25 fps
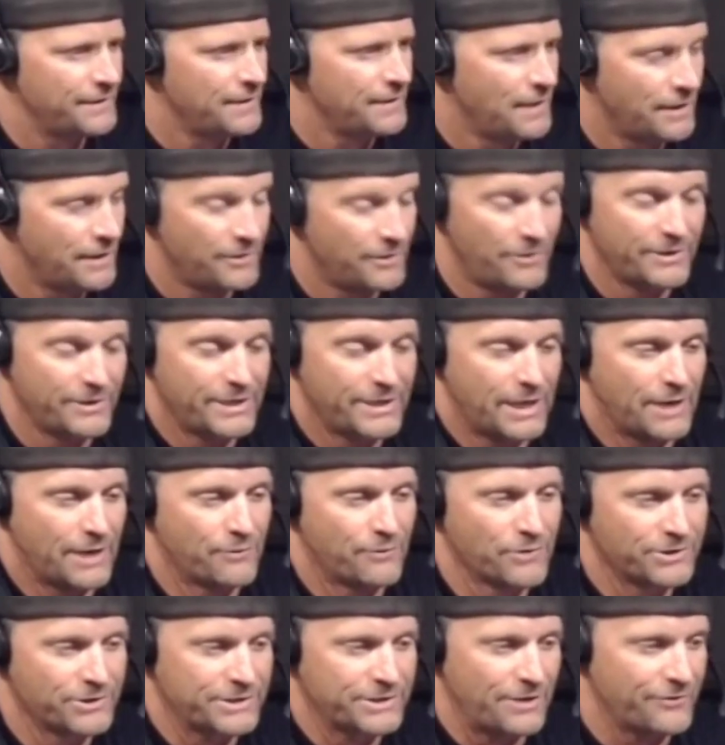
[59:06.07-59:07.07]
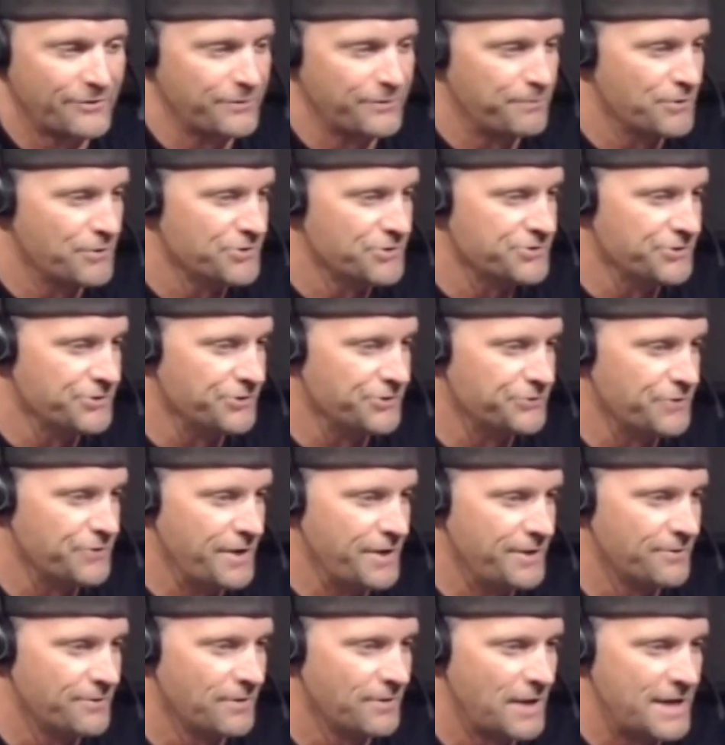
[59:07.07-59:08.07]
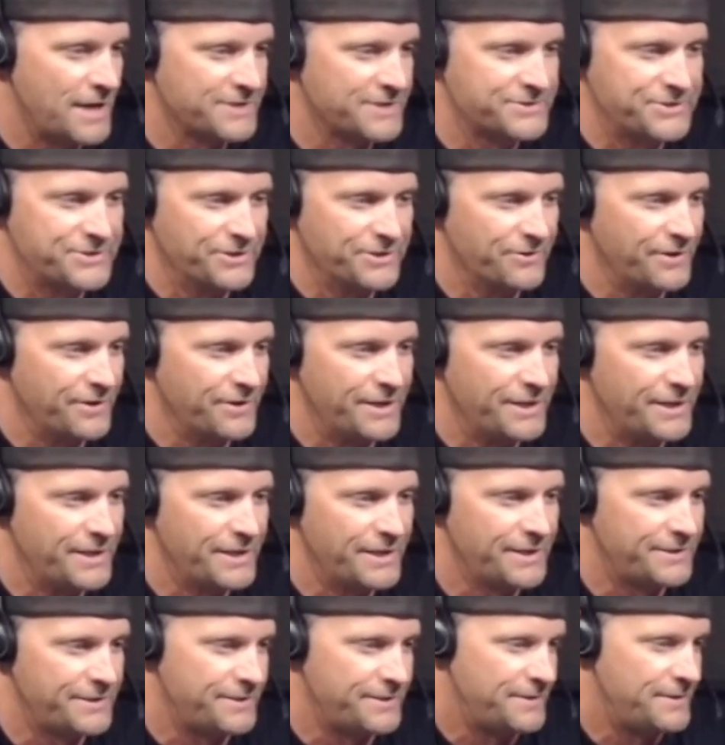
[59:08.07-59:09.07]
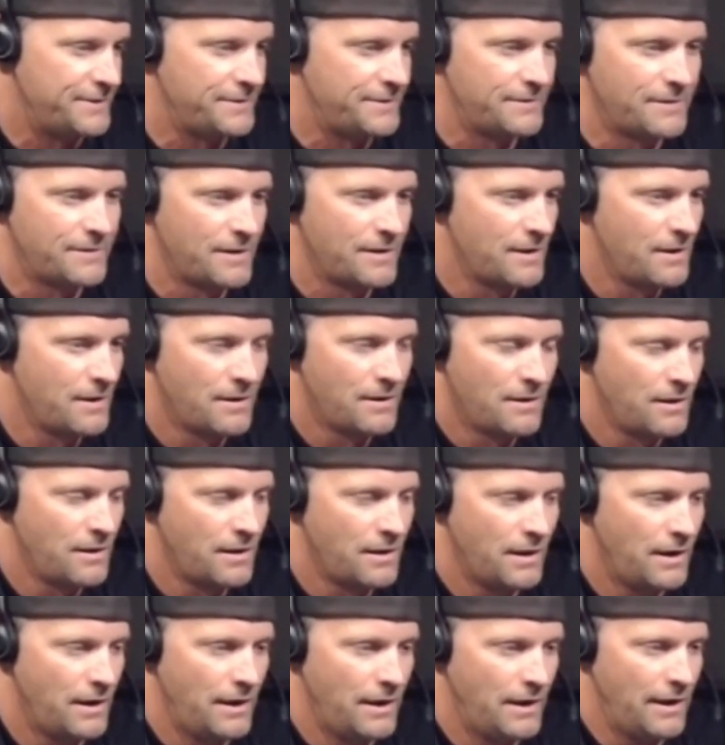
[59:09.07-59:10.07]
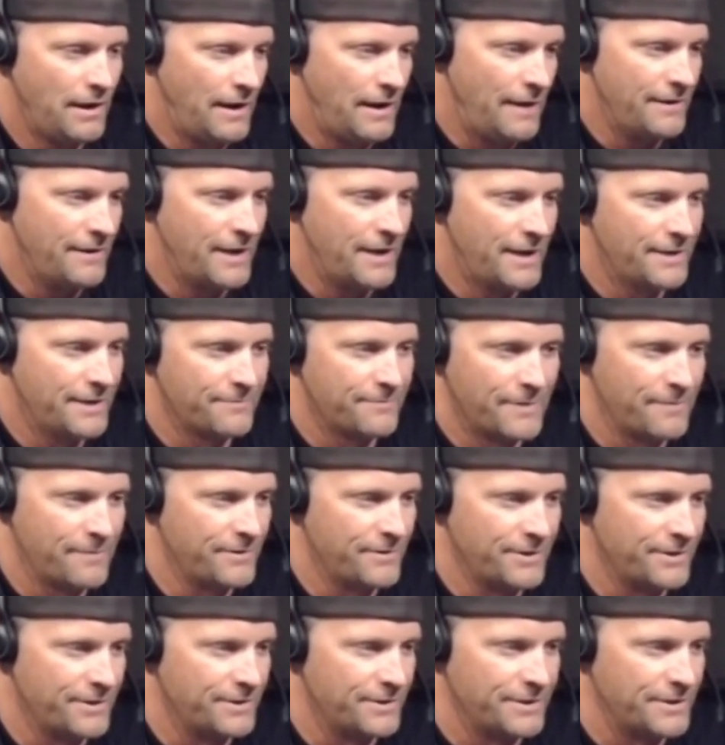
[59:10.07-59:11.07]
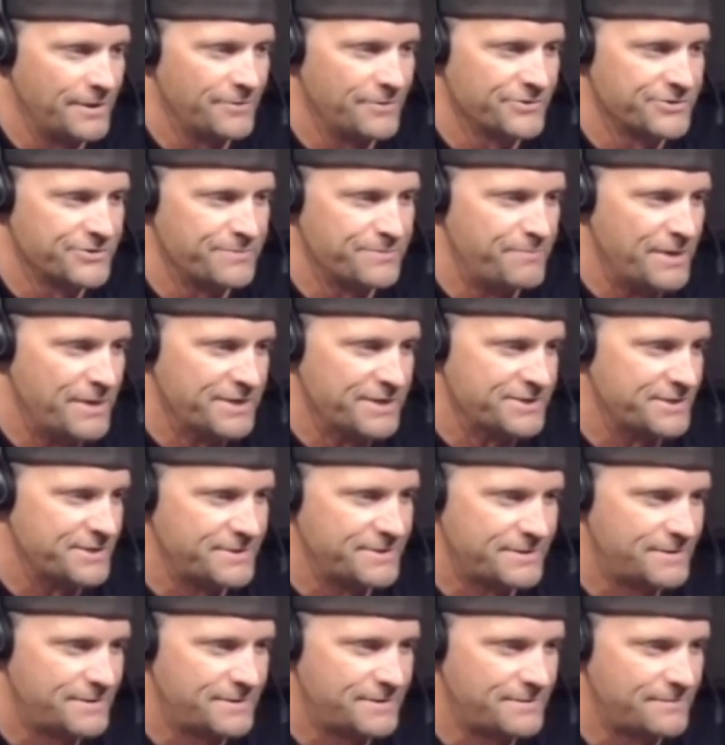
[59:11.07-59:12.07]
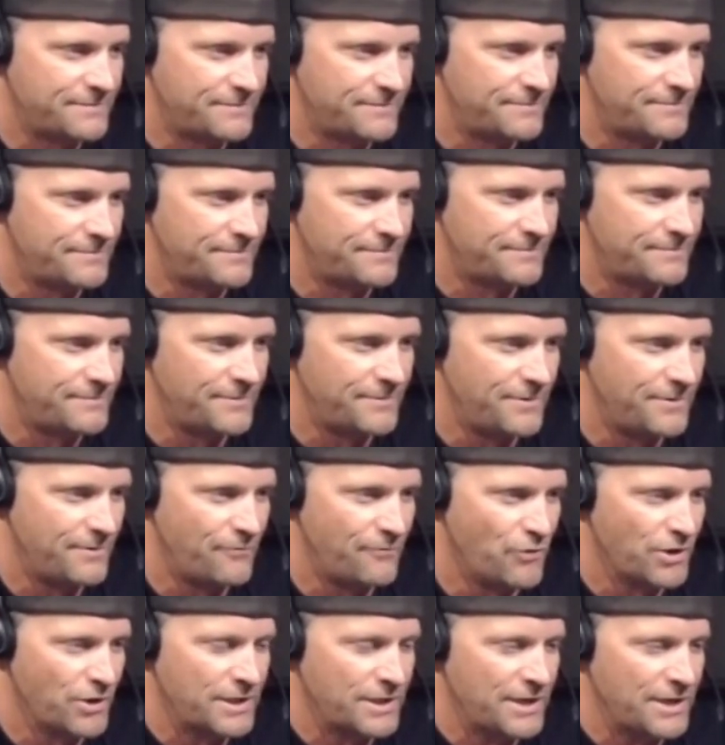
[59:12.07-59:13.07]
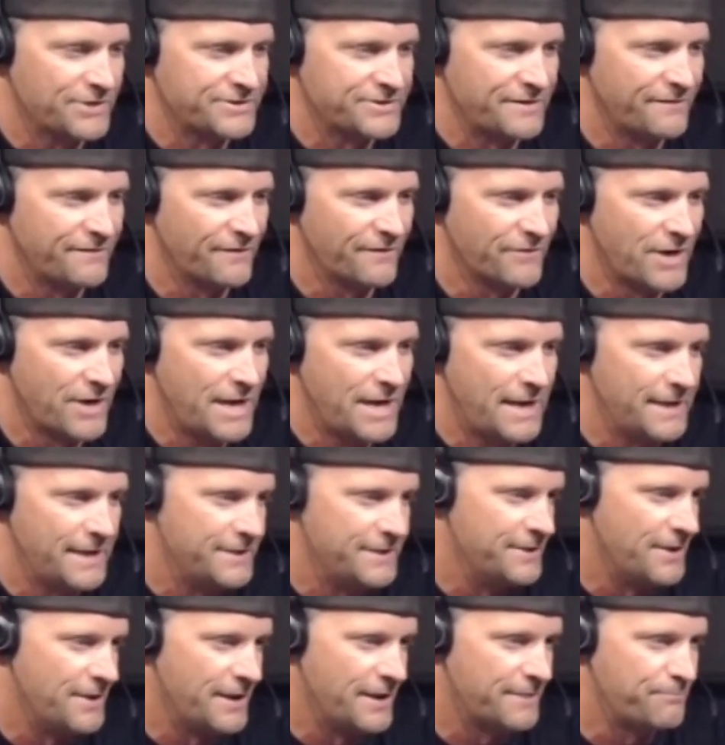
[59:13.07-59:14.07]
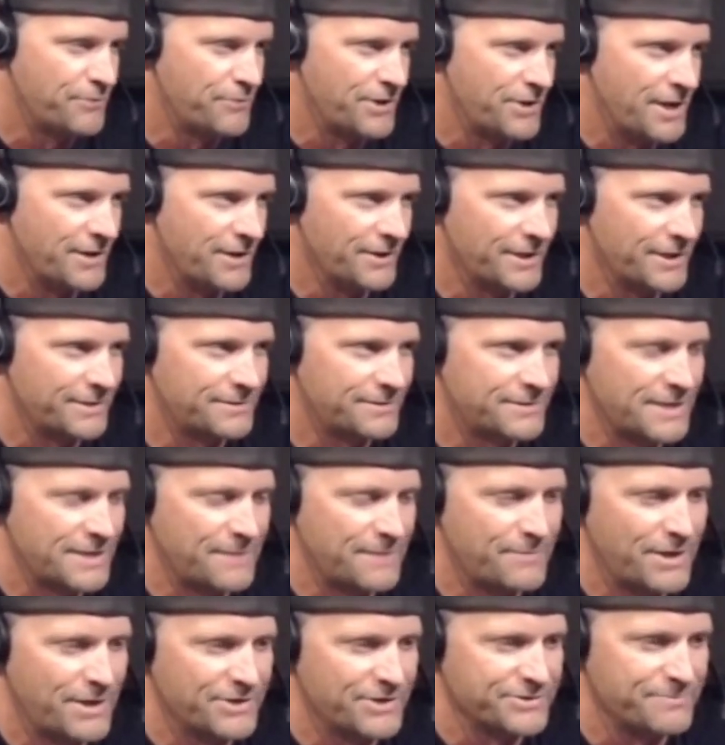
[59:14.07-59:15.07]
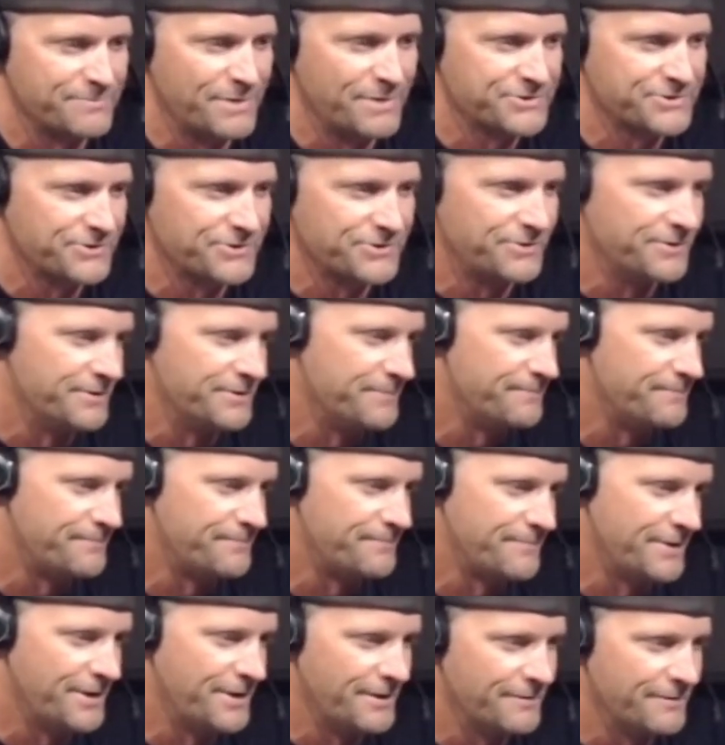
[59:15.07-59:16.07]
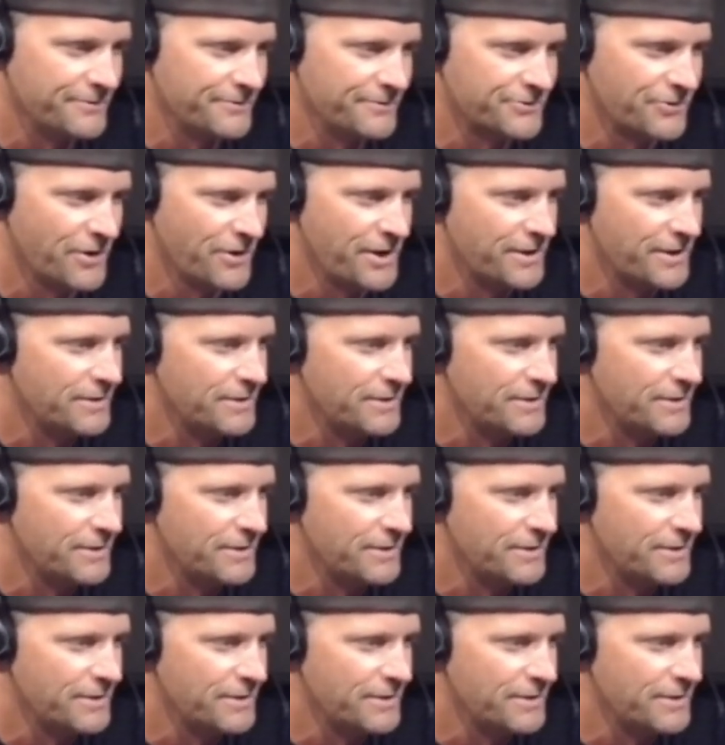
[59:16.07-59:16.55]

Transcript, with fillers: No, yeah. I worked out with a personal trainer last year and it, it I, I, I mean, it was the best workouts I've ever had. You know, I put on like 10 pounds of muscle and, you know, it was great.